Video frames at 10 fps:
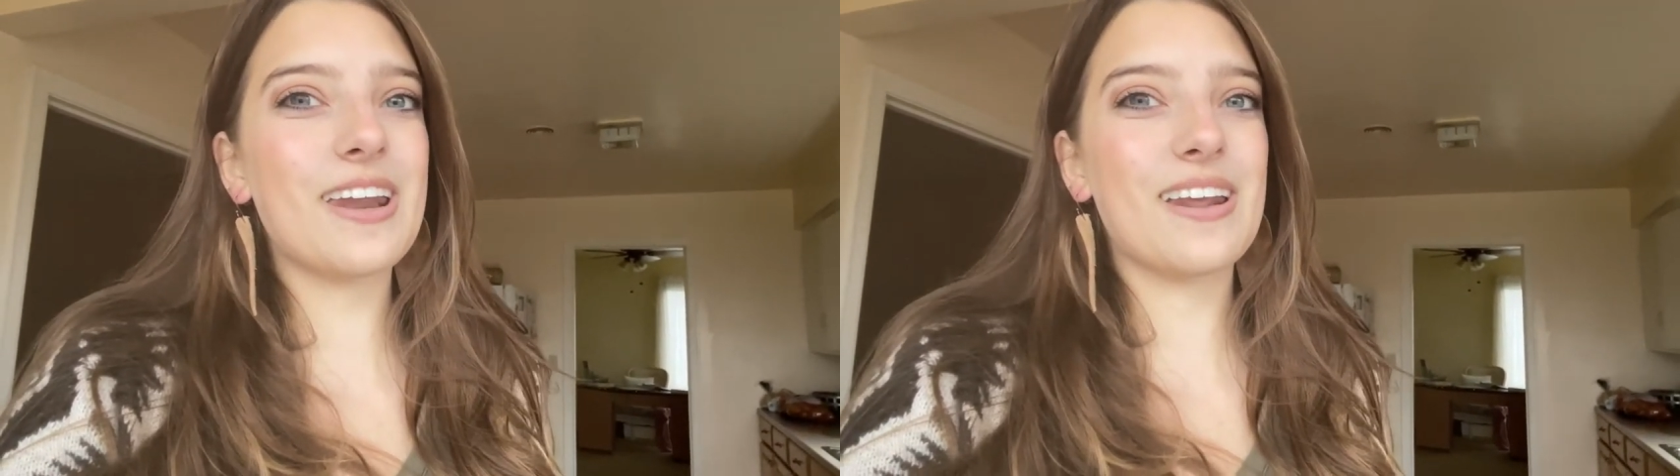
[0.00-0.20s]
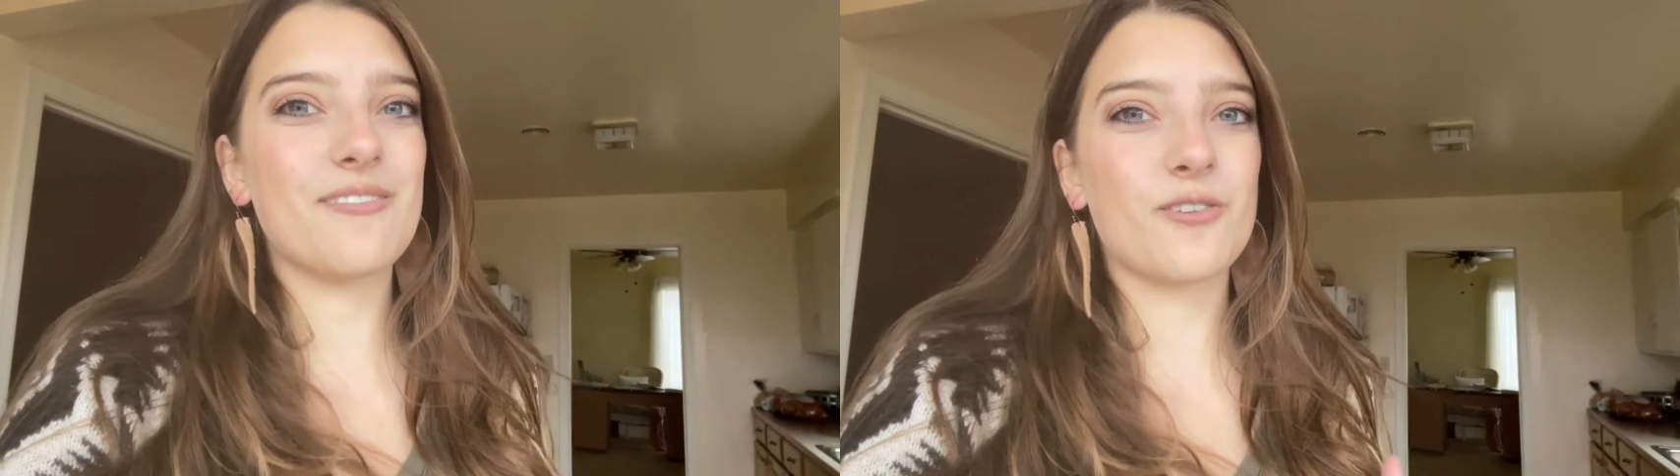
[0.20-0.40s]

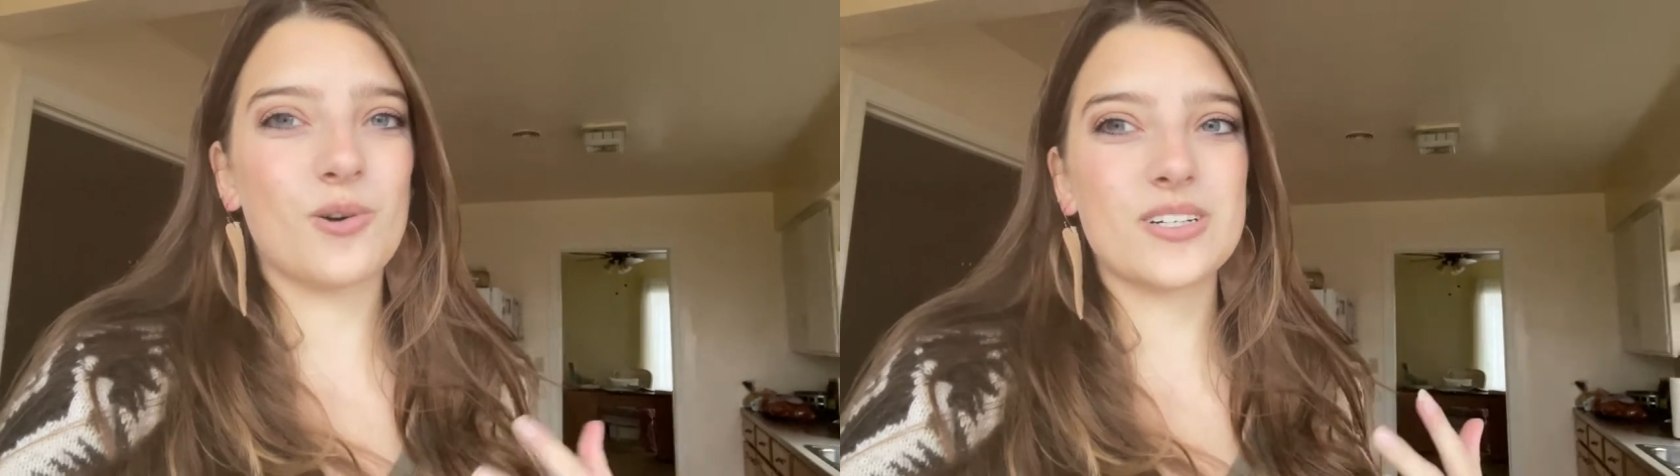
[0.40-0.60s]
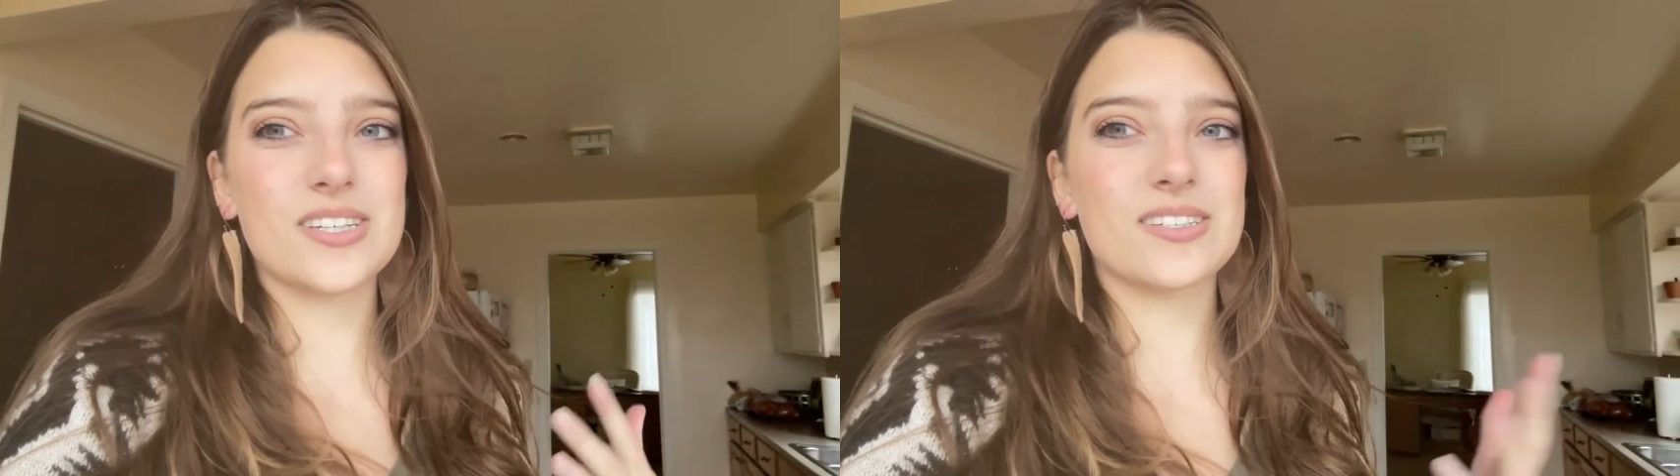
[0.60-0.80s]
and of
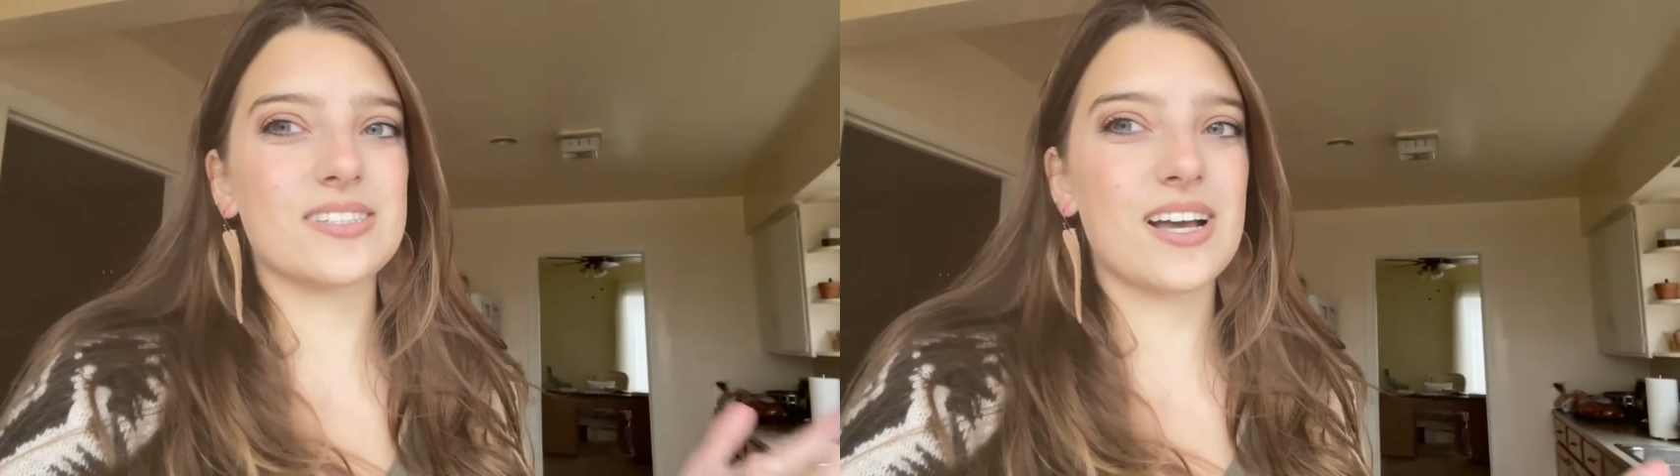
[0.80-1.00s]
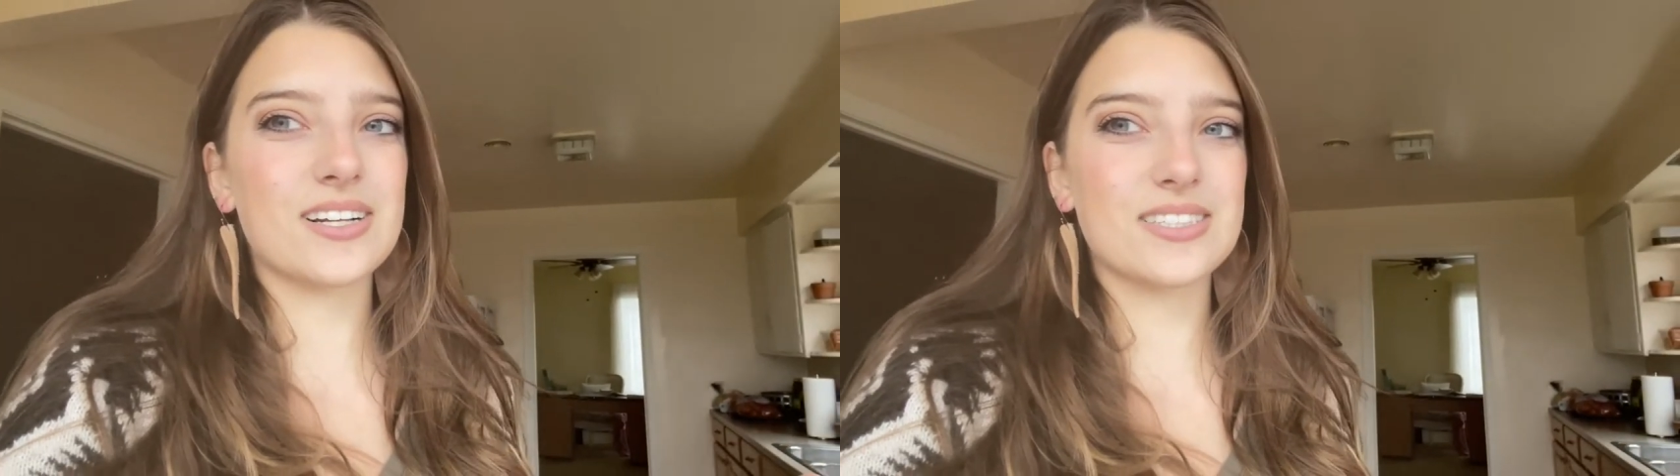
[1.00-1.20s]
course it
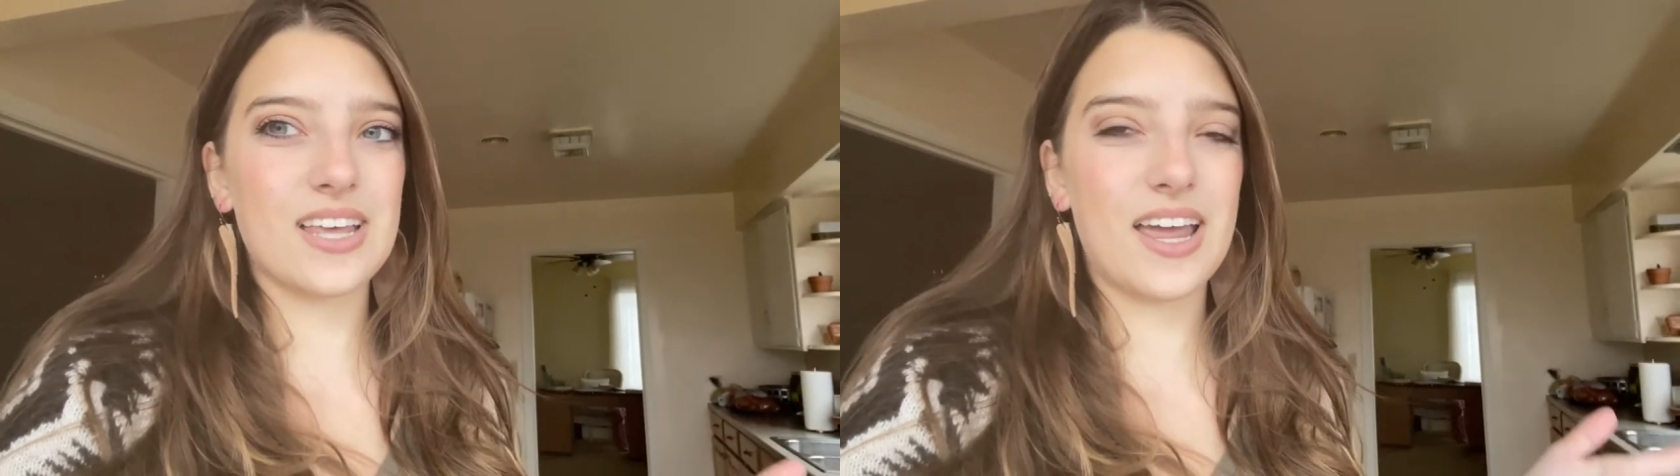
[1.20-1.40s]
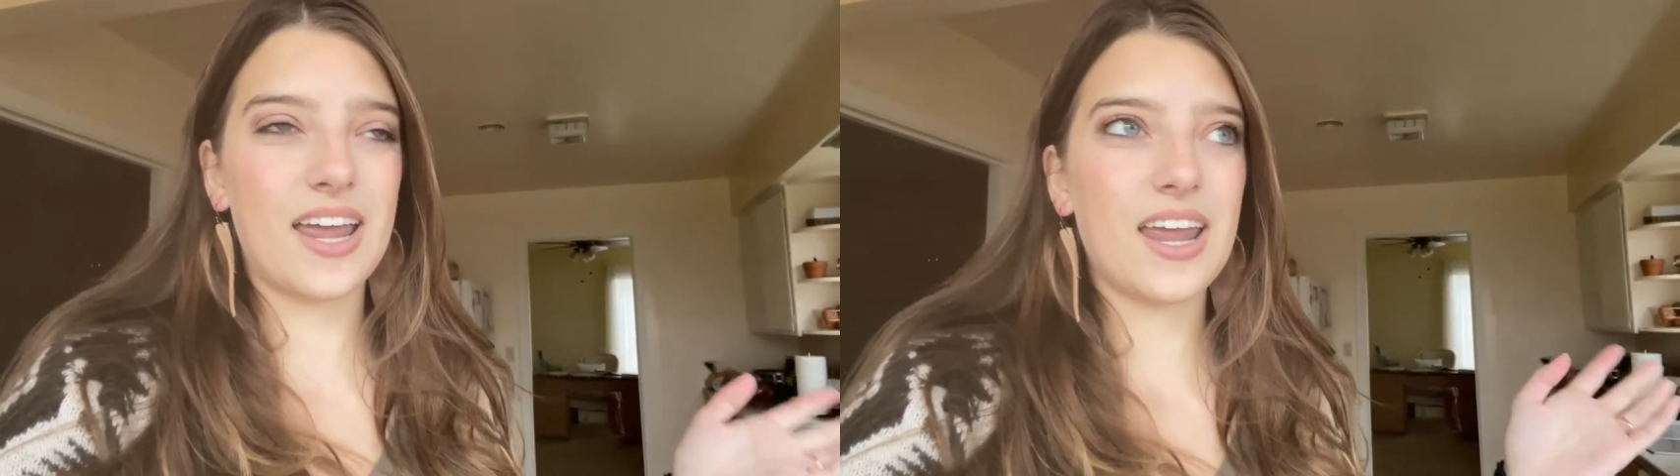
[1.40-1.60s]
sucks
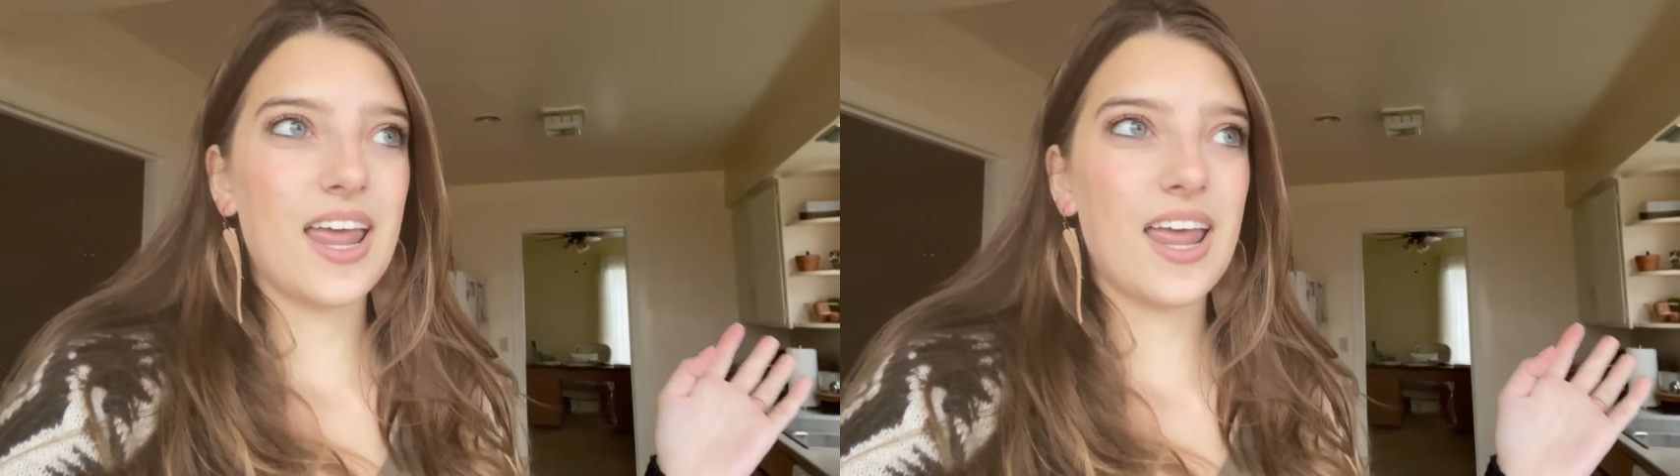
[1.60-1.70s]
that